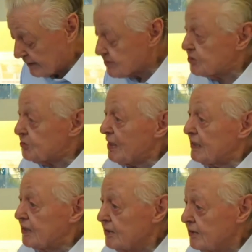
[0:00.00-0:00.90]
"And
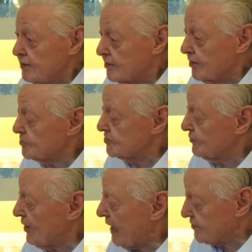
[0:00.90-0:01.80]
squeak," goes
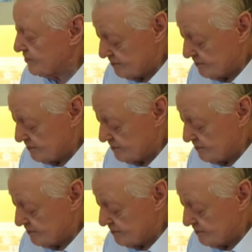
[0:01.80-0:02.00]
the rat.